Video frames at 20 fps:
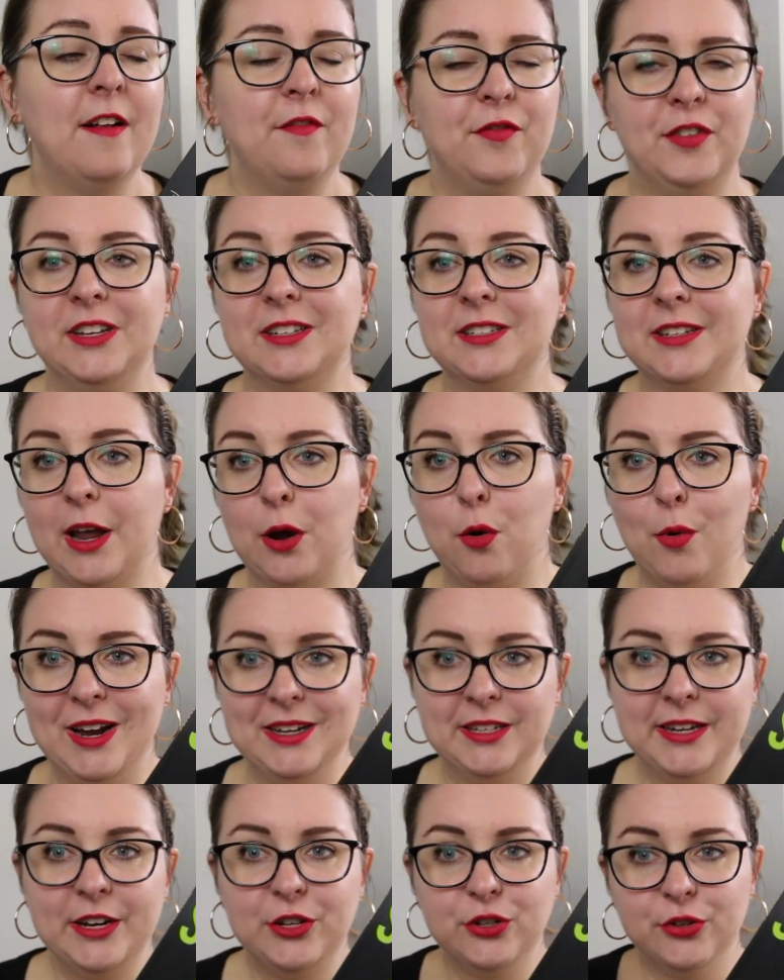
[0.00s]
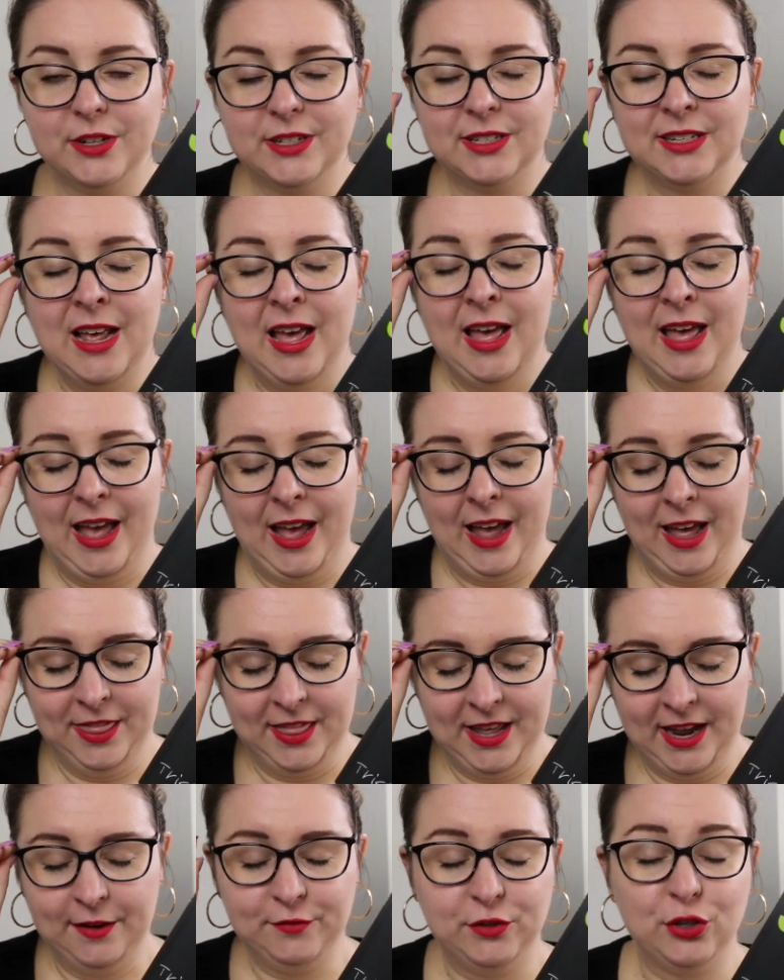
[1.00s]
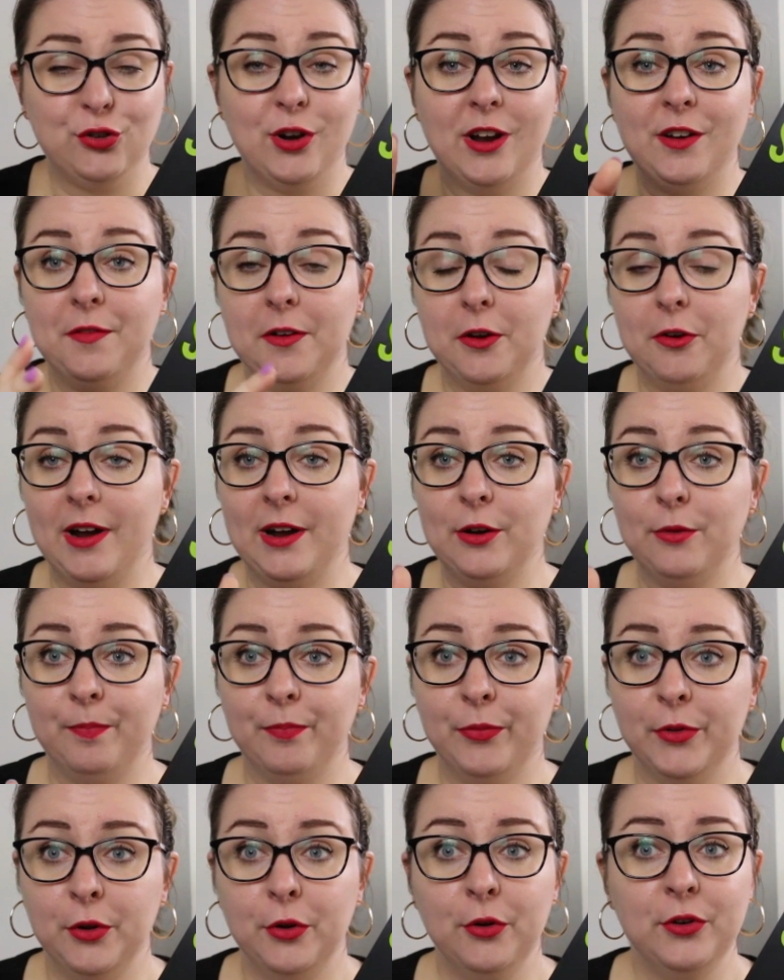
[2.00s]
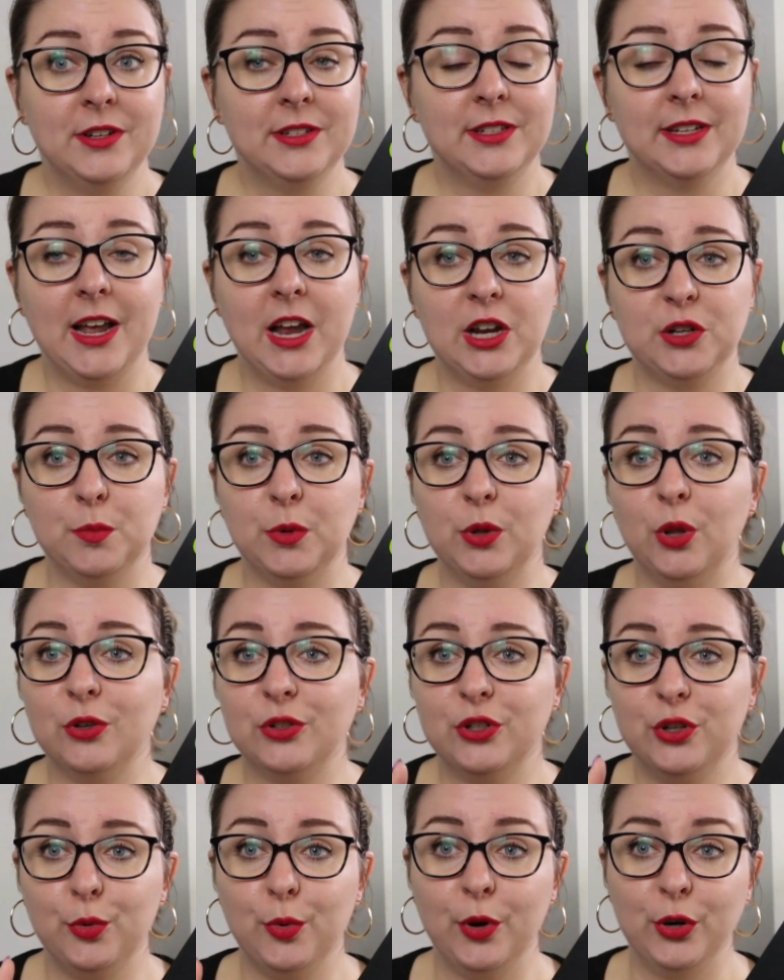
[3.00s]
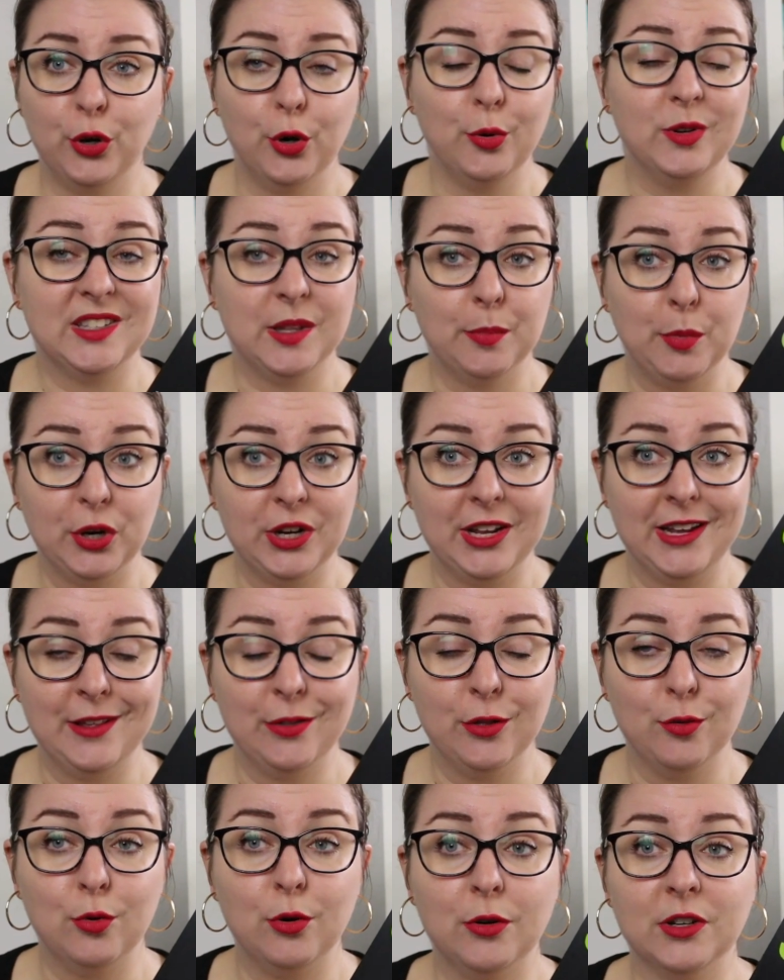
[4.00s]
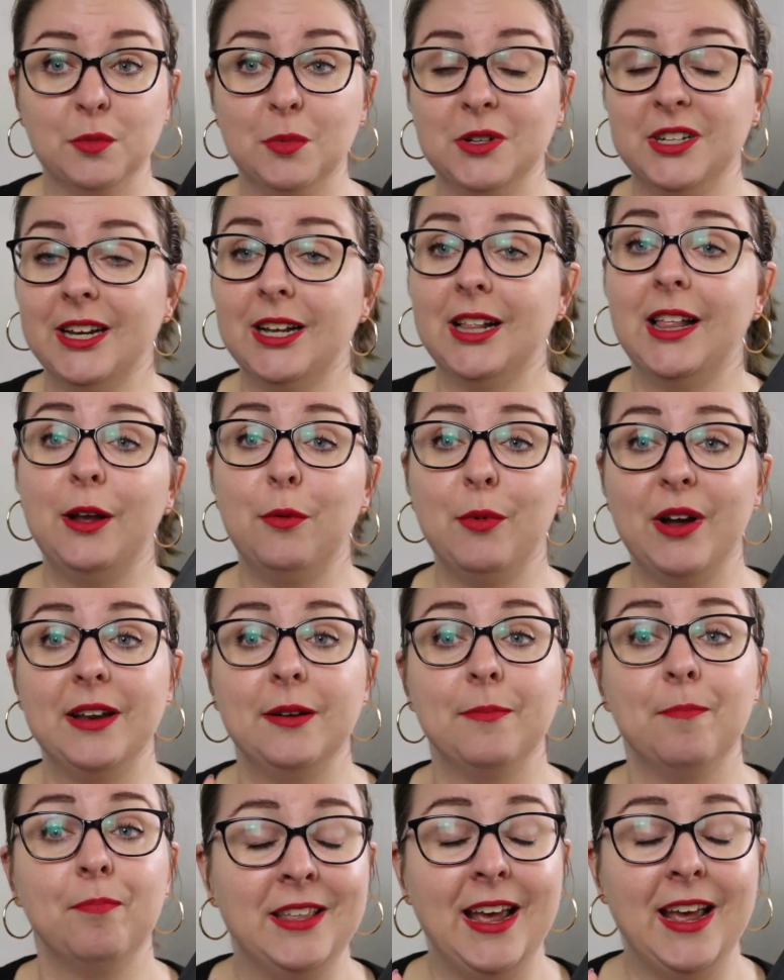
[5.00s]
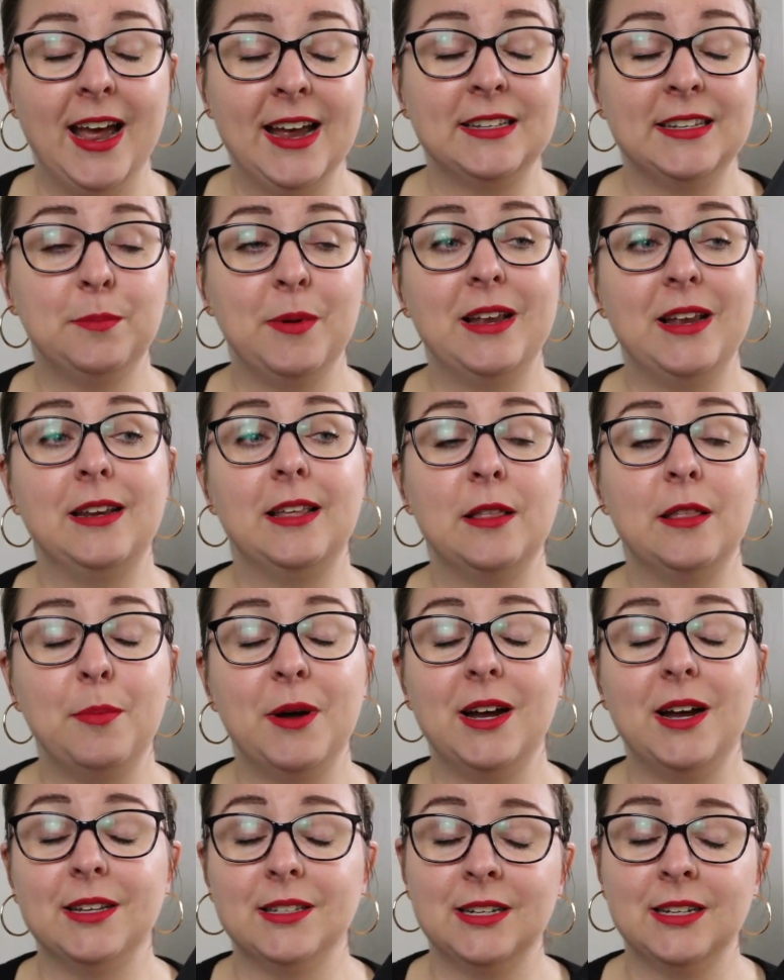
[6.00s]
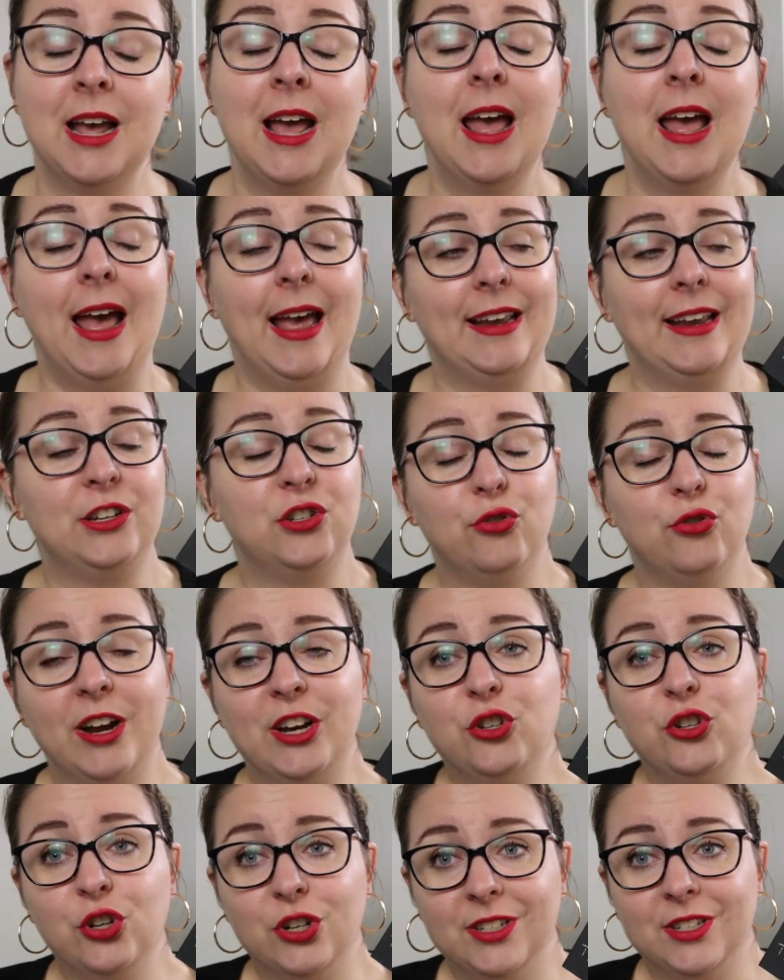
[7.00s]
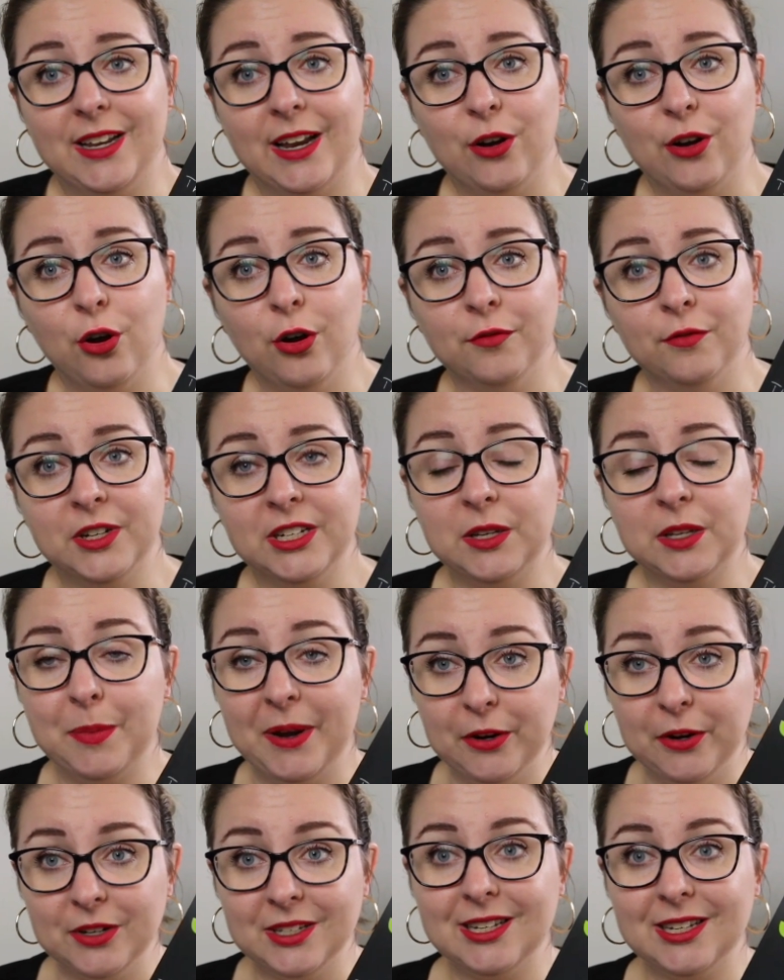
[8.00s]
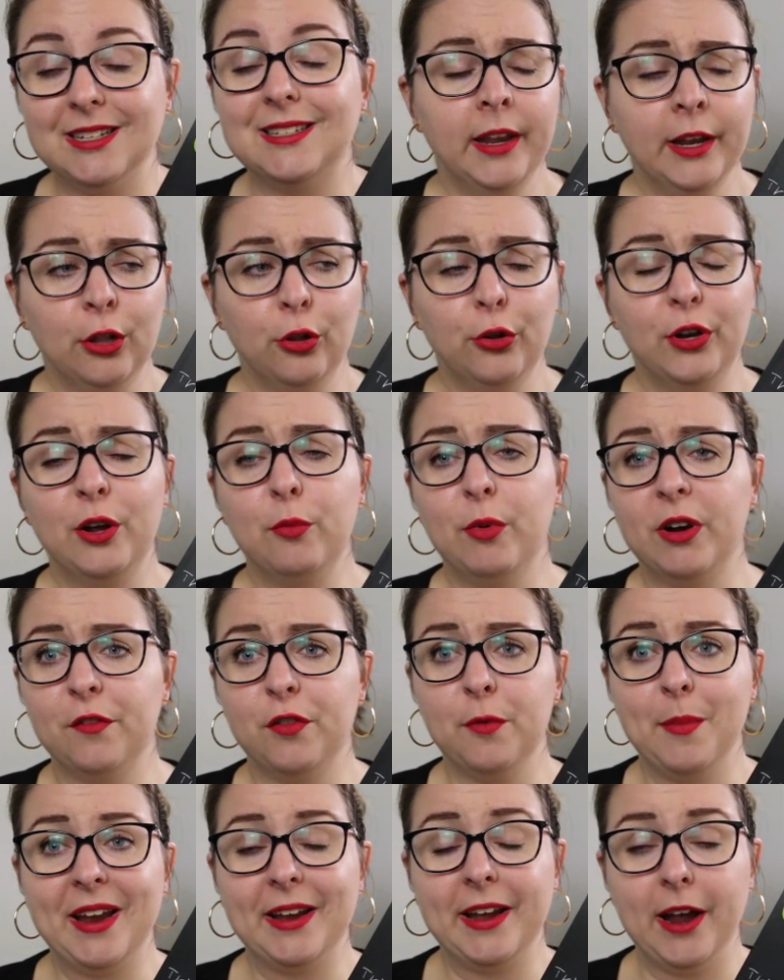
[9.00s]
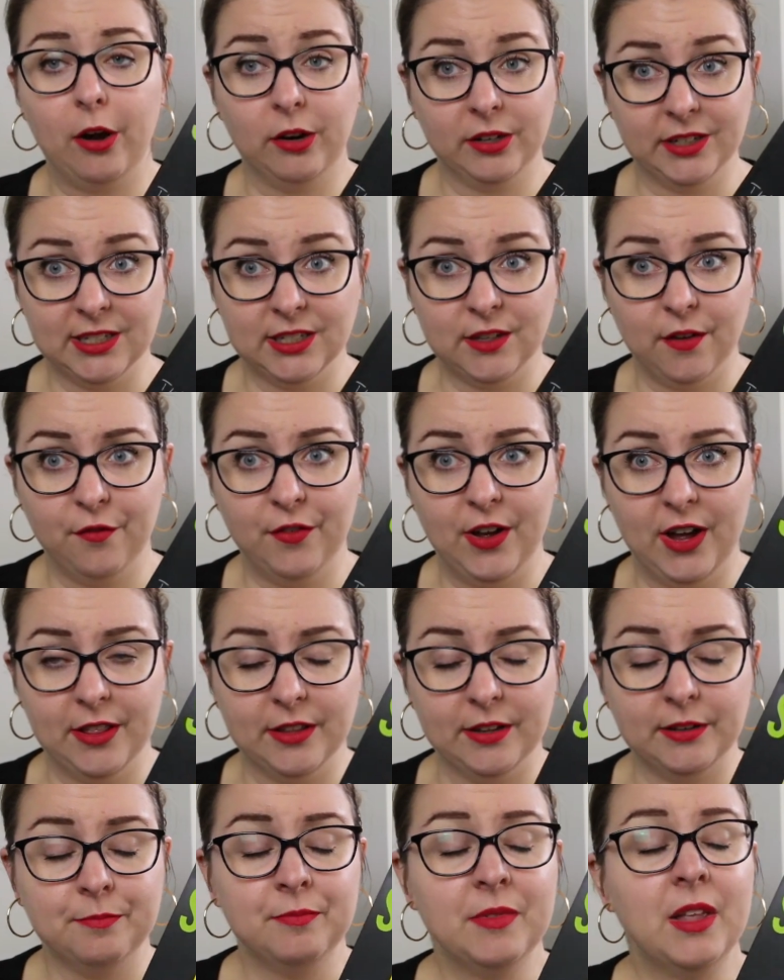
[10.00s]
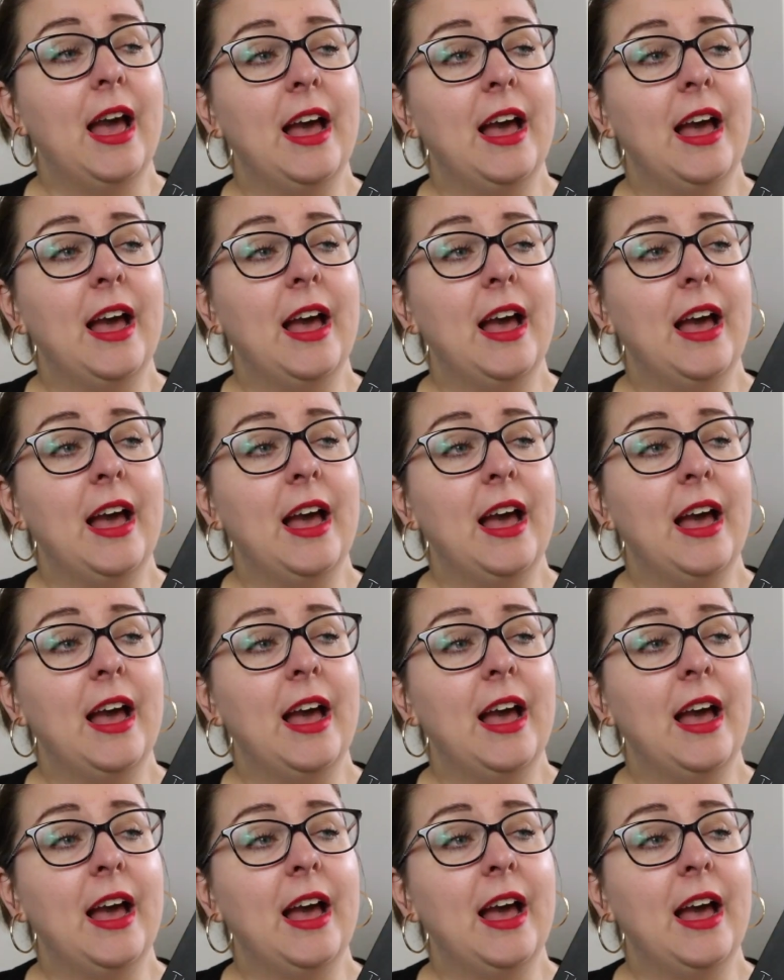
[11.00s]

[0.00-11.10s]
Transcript: Things get quite dangerous and they have to try and figure out who does the cash belong to and who is the body in the walls, particularly when there has been in the past a strange set of disappearances, including one of the main characters' father.